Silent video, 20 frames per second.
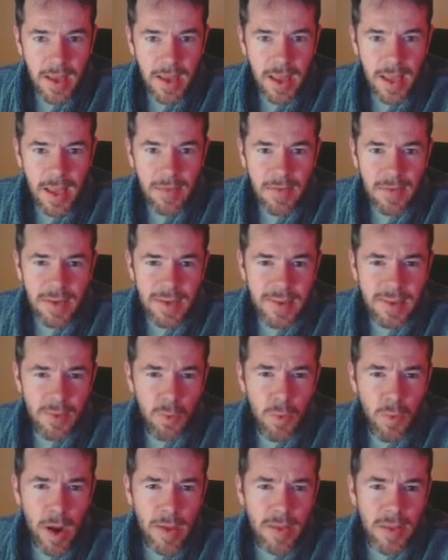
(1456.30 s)
even just
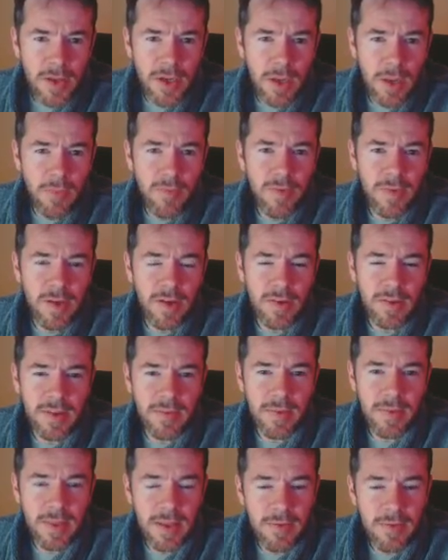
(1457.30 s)
the way the jump feels.
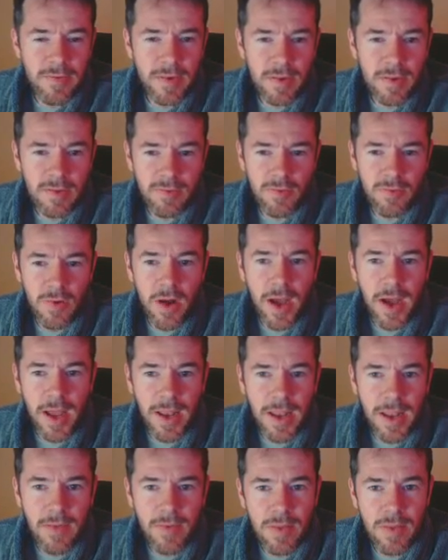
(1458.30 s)
Everything feels right.
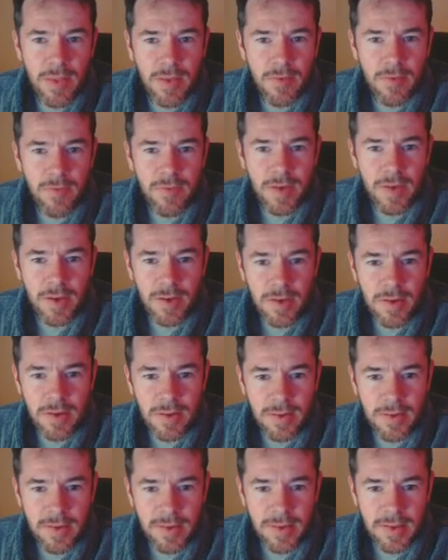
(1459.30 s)
Everything
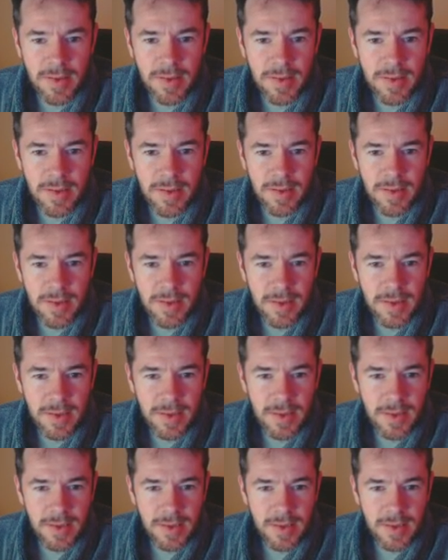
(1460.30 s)
feels
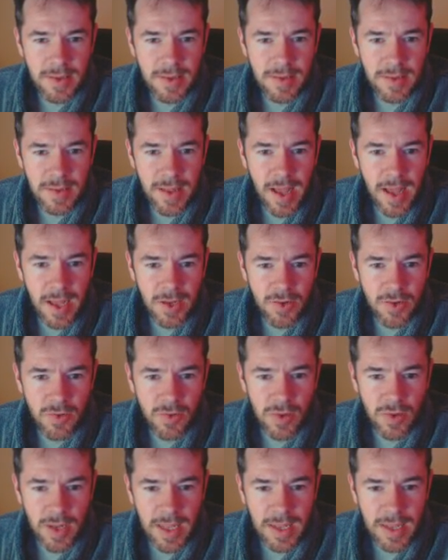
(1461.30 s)

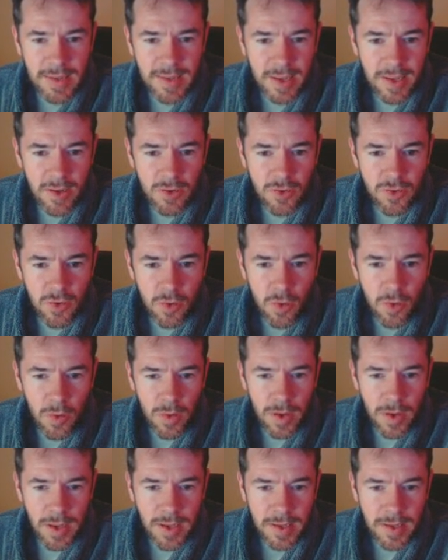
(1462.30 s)
natural and easy to control,
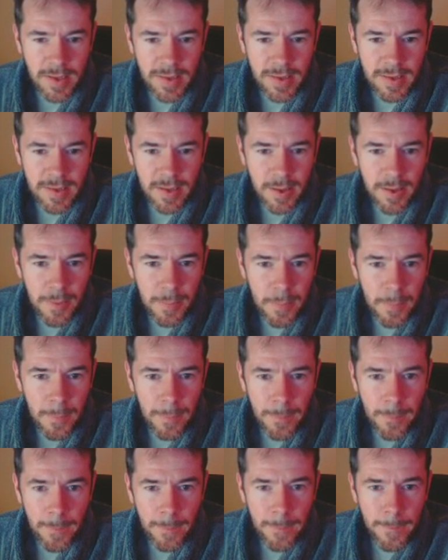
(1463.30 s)
and
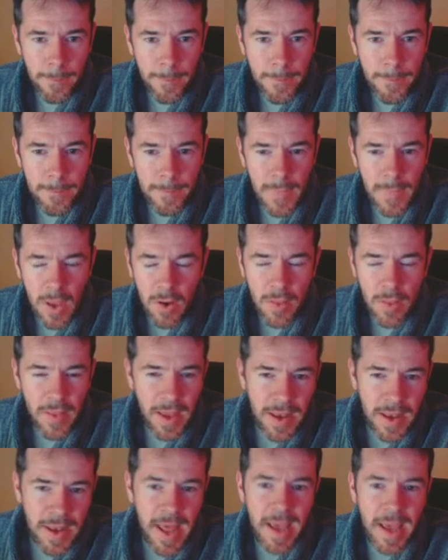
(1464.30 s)
you know, they
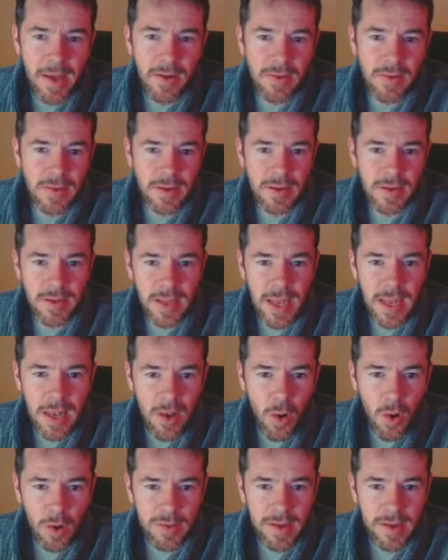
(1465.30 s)
nailed it. They
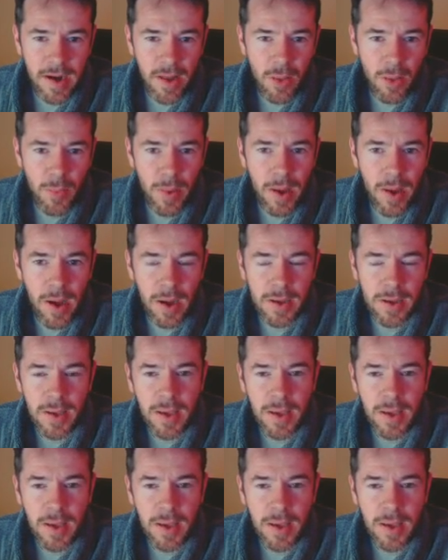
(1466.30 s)
knocked it out of the park.